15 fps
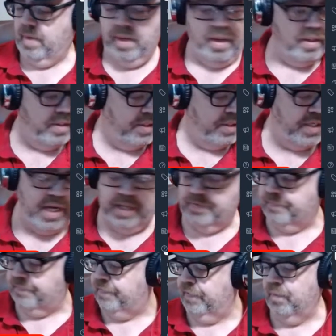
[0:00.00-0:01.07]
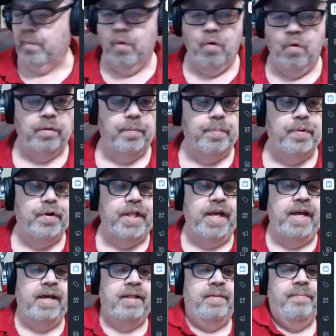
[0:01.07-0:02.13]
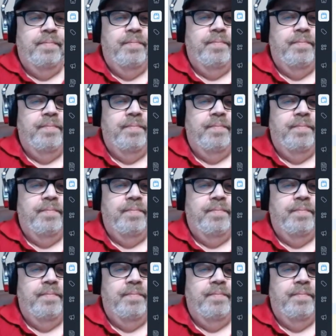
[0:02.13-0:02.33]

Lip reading: And just got a few more to put in.